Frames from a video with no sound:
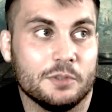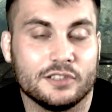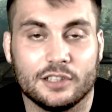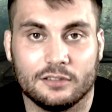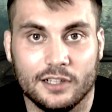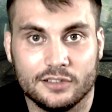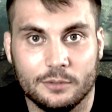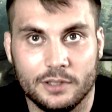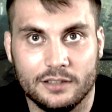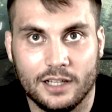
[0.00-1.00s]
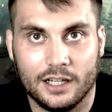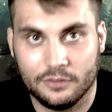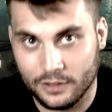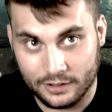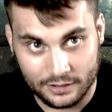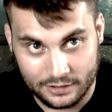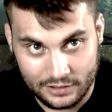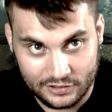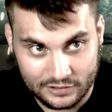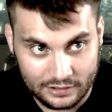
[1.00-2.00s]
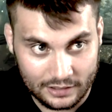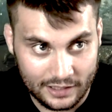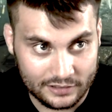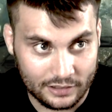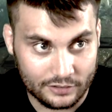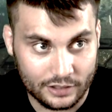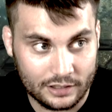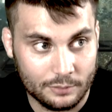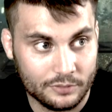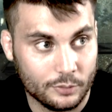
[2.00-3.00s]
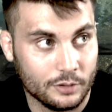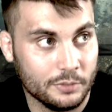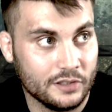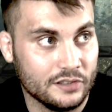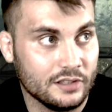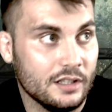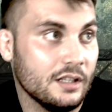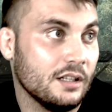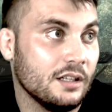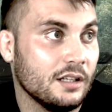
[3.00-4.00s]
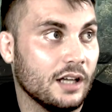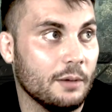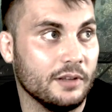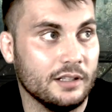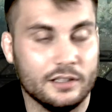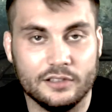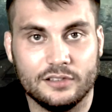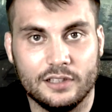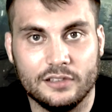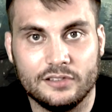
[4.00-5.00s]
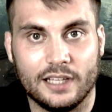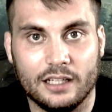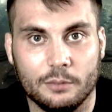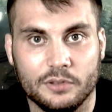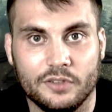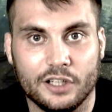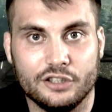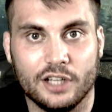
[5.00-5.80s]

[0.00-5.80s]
I'm just going to wrestle him the entire fight, then he just he has another thing coming for him because, I mean, his his stand up is very